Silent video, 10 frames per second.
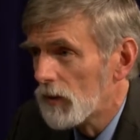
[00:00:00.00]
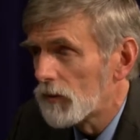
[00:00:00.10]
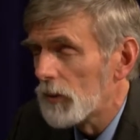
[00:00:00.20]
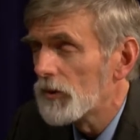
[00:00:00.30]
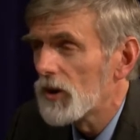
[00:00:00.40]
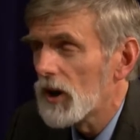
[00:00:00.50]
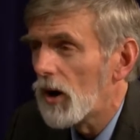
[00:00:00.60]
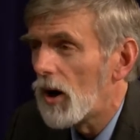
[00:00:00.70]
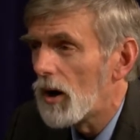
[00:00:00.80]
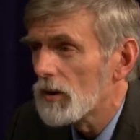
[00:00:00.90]
from City
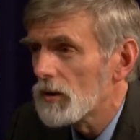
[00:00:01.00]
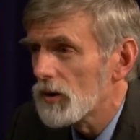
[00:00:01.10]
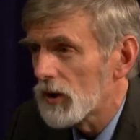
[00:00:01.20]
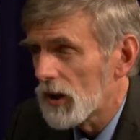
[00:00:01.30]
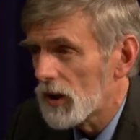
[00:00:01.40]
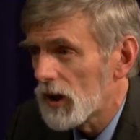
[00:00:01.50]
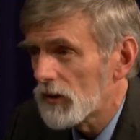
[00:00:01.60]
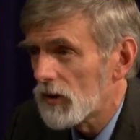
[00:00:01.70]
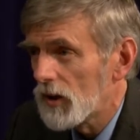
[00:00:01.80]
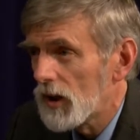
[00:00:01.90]
Hall, you can get
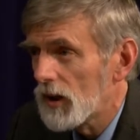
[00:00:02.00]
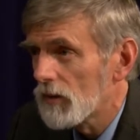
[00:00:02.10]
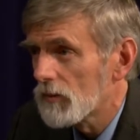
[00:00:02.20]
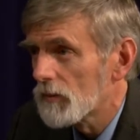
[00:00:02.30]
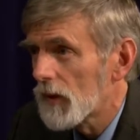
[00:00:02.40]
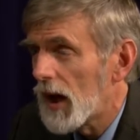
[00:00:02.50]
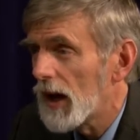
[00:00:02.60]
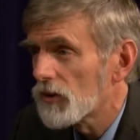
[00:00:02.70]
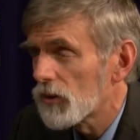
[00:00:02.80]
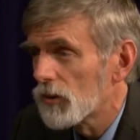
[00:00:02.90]
to the
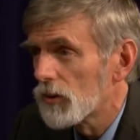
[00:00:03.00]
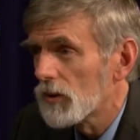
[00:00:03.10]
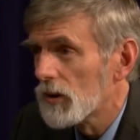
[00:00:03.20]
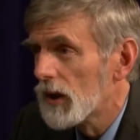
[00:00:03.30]
high school